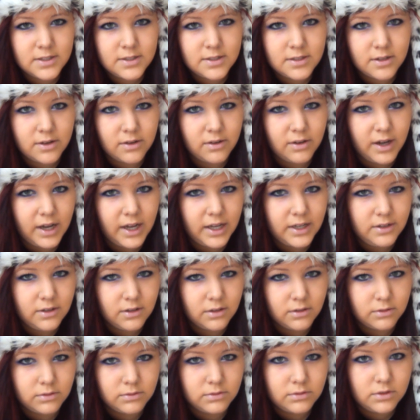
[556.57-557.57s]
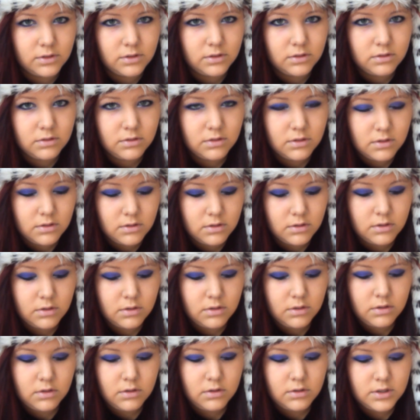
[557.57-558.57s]
so I don't
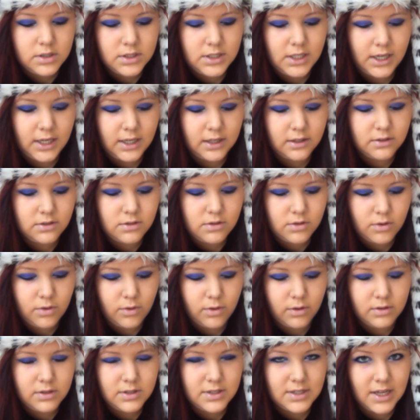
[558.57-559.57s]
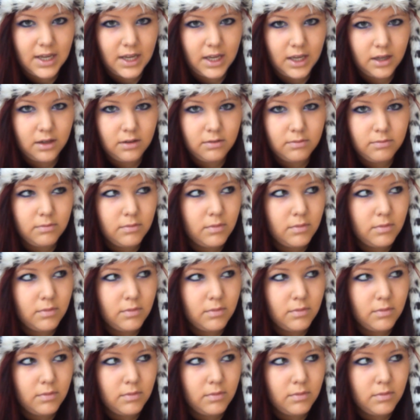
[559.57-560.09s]
dance or sing.